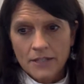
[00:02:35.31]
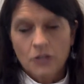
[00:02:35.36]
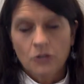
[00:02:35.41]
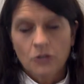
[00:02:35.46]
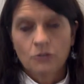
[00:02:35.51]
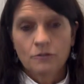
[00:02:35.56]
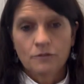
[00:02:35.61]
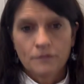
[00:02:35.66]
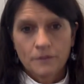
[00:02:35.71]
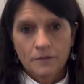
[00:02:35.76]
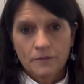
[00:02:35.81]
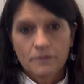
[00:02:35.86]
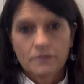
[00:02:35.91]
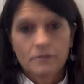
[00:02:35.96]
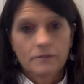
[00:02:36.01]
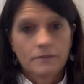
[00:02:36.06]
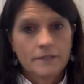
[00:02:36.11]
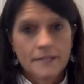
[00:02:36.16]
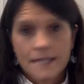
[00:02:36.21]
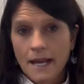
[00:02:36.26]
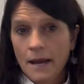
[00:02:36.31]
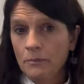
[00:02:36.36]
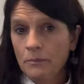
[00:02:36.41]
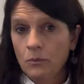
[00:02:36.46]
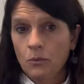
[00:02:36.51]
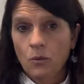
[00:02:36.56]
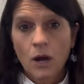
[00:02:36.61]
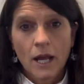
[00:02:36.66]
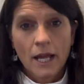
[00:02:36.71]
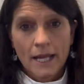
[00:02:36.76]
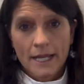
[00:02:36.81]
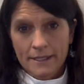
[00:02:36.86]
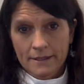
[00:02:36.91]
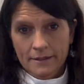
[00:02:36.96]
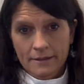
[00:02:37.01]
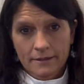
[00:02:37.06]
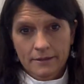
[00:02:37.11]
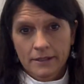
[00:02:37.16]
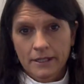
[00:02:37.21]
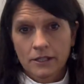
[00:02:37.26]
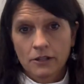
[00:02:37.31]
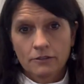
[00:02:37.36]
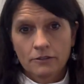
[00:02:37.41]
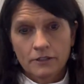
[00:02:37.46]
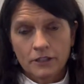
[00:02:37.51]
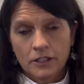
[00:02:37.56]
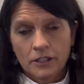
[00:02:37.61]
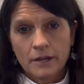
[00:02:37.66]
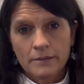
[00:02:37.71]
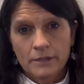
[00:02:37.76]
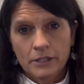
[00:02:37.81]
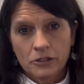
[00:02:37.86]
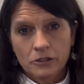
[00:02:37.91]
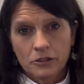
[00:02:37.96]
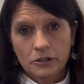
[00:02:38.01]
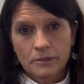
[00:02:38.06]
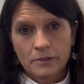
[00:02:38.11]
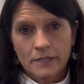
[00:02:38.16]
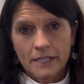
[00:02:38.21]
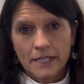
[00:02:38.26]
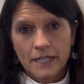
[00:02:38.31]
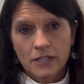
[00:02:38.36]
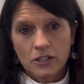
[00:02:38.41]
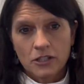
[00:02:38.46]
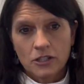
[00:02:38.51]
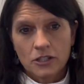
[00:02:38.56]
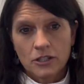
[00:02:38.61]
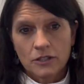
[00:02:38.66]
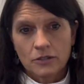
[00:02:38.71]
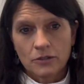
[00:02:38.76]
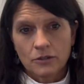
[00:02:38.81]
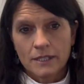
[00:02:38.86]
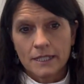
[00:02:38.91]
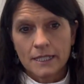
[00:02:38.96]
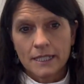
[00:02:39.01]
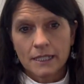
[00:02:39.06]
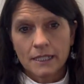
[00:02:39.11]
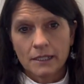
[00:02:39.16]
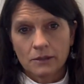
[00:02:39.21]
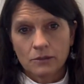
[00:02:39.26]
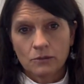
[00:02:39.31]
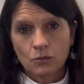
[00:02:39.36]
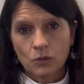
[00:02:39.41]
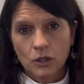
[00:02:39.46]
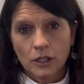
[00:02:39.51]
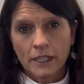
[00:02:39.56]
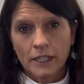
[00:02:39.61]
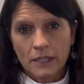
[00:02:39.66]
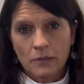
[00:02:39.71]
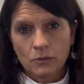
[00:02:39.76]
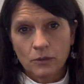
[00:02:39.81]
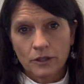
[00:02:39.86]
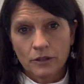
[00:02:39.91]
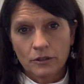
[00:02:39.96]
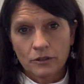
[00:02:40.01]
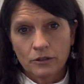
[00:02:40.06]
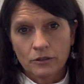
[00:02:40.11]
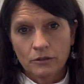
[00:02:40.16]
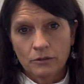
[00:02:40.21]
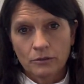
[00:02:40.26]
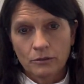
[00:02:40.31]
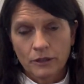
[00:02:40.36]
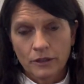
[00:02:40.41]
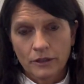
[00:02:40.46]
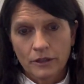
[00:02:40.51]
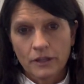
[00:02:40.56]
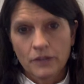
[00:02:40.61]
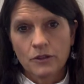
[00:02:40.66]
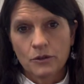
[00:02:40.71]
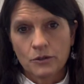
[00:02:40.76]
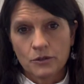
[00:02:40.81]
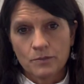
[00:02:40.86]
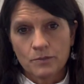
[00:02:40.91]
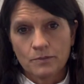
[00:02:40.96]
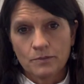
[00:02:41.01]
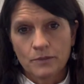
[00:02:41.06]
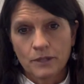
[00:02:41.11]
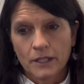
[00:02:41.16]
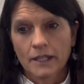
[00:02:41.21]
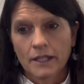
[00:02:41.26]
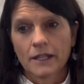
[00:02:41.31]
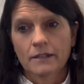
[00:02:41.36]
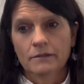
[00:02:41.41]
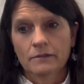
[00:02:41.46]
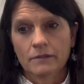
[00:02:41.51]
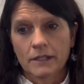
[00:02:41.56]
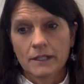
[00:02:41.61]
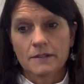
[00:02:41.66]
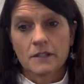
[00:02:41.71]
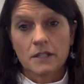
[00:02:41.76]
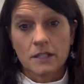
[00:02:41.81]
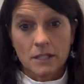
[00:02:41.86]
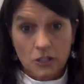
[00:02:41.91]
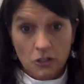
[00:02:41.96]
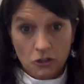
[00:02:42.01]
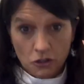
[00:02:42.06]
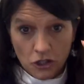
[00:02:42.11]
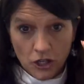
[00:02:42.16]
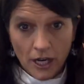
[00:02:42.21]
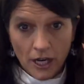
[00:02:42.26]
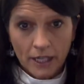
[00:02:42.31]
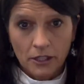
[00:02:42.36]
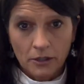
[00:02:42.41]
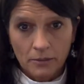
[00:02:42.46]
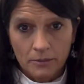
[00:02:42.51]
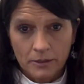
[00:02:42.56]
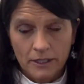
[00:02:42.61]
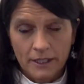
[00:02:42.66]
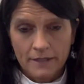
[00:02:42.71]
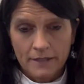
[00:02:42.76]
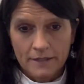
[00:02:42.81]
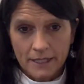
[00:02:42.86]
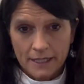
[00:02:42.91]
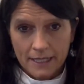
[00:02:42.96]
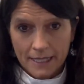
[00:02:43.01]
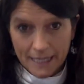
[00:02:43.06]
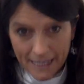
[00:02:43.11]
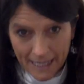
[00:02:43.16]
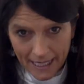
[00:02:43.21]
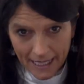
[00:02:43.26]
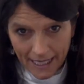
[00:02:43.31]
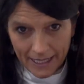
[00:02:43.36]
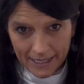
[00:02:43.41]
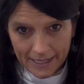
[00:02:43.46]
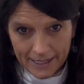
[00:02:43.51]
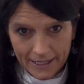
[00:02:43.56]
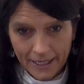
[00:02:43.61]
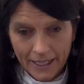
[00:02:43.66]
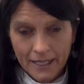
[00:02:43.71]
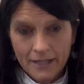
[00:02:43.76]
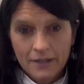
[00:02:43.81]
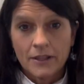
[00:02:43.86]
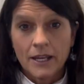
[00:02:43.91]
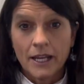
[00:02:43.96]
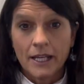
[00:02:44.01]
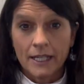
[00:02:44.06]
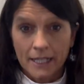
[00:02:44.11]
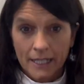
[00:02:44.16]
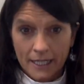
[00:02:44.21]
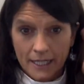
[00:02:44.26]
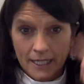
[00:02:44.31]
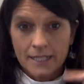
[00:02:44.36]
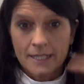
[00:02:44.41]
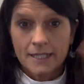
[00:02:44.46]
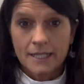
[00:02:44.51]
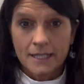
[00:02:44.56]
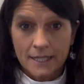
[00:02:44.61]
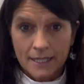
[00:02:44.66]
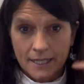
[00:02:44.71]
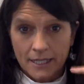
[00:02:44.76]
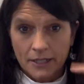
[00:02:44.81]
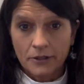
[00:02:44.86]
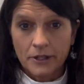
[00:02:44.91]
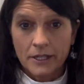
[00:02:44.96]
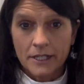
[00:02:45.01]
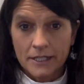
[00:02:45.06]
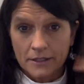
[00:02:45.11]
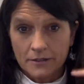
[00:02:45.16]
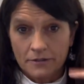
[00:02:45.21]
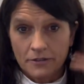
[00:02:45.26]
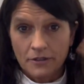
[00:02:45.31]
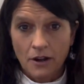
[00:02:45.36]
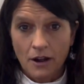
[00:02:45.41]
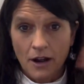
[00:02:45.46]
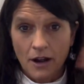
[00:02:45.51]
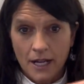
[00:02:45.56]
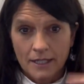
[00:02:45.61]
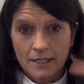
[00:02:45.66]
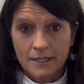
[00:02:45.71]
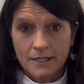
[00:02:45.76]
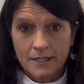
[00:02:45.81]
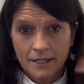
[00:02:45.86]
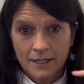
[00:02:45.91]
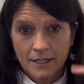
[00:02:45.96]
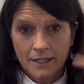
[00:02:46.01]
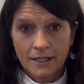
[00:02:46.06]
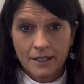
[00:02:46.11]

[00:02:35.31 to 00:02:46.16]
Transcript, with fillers: so step one in overcoming your limitations or dealing, working with you, within those beliefs is to check your beliefs and get that it is a series of thoughts